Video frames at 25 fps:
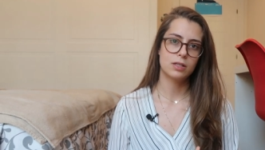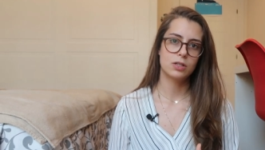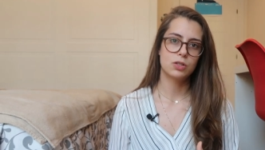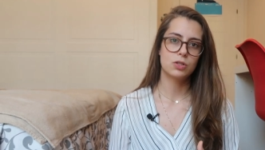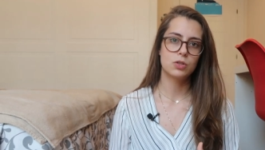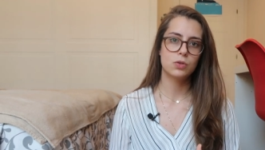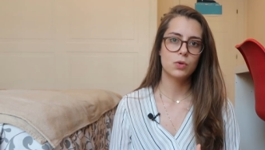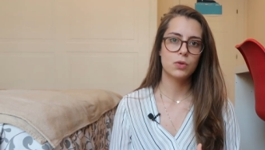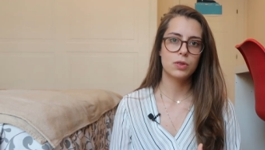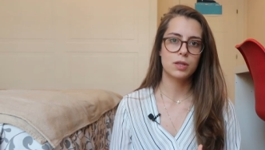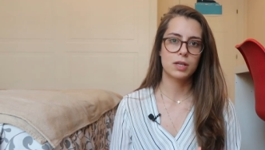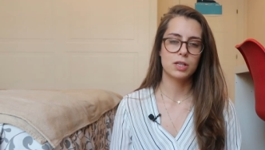to
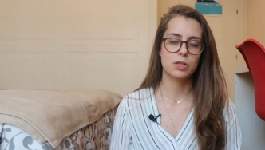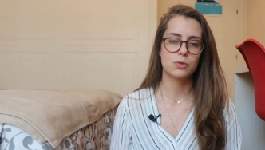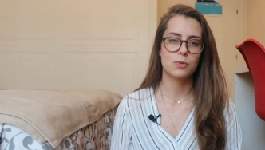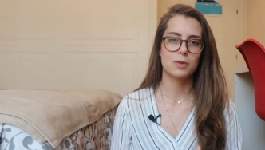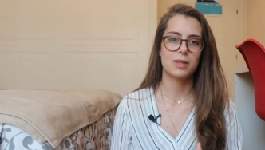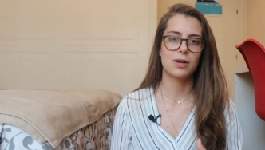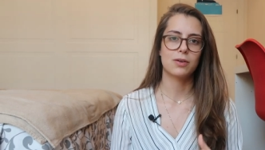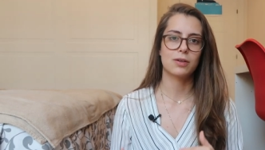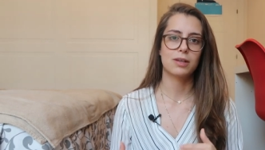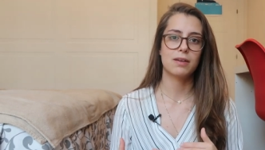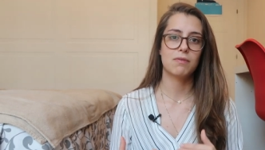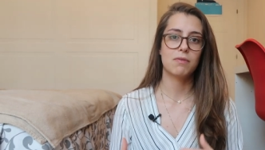do things
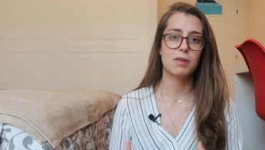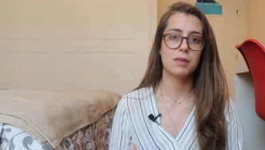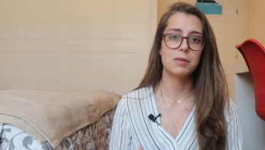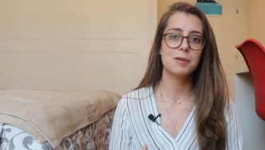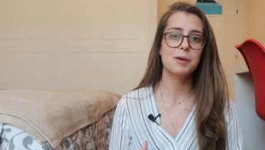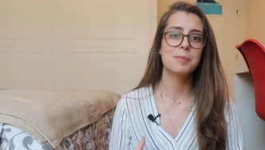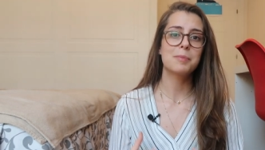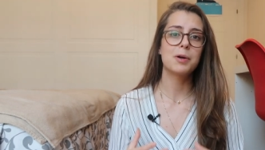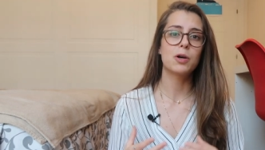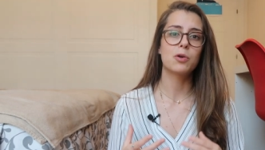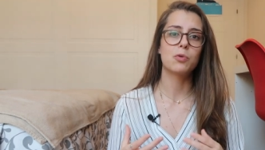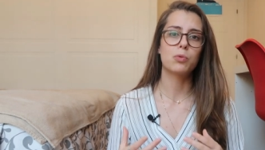without giving
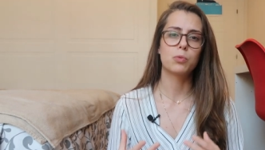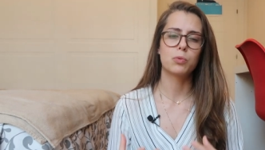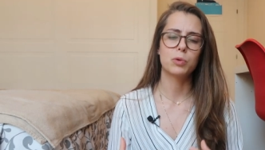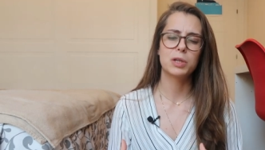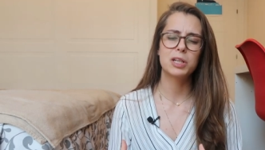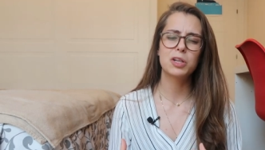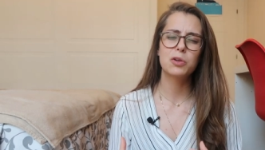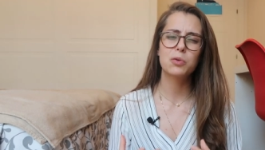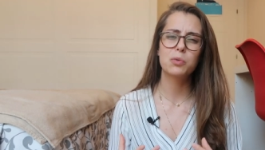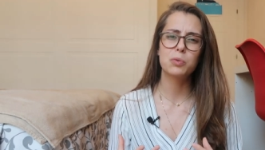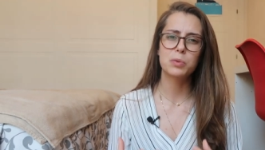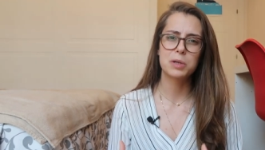them a
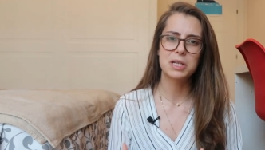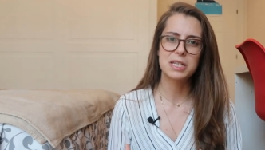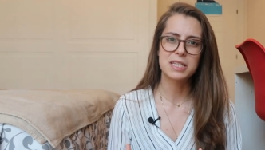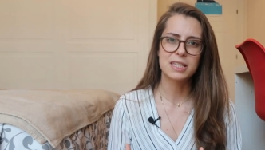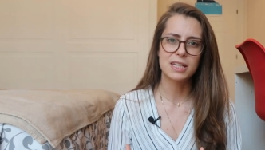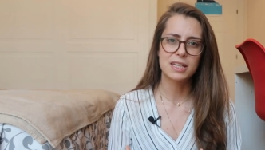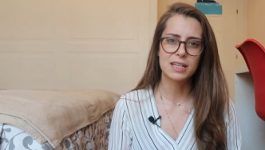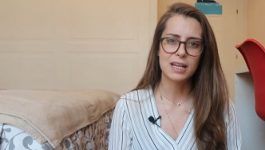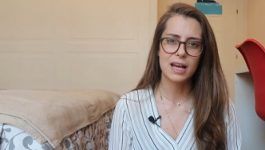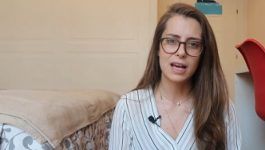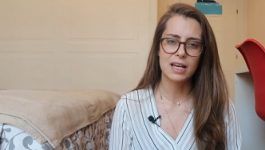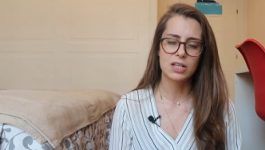real reason